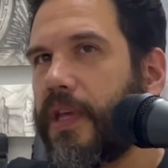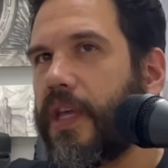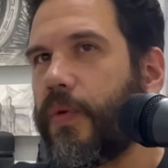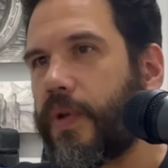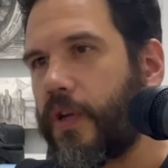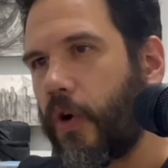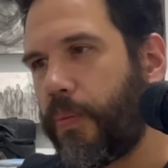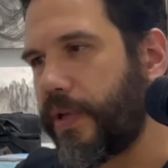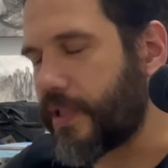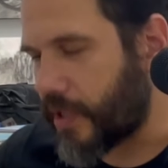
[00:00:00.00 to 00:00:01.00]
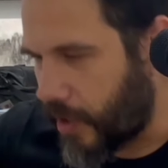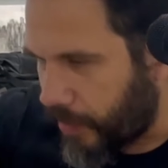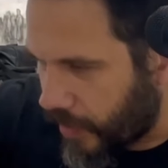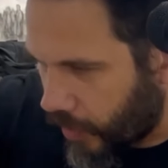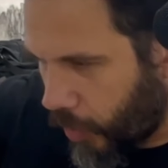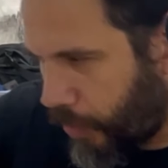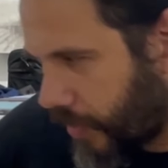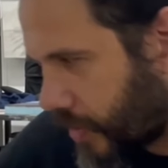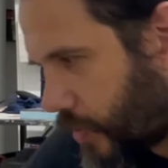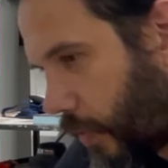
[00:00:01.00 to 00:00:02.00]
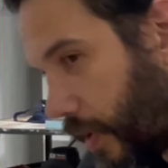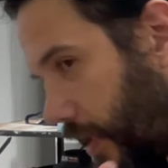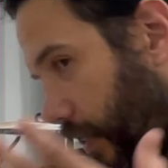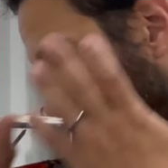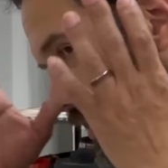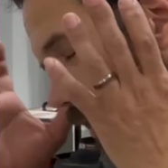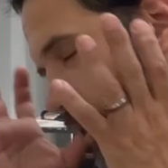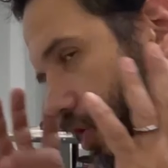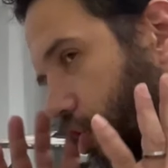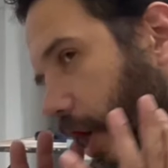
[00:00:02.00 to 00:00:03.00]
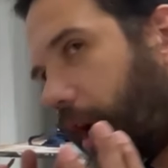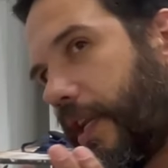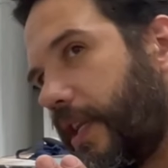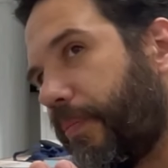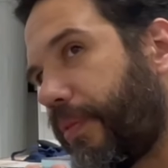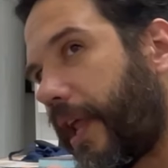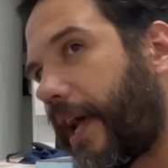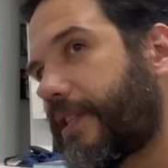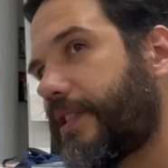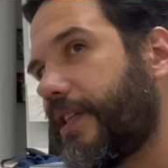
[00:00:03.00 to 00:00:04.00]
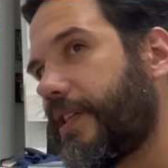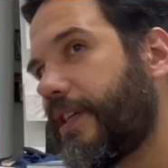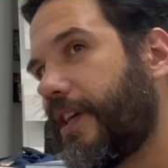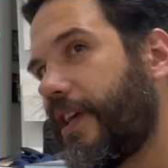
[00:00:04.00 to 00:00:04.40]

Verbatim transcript: And when he opens it up, he opened his door and he looked all shiny and plastic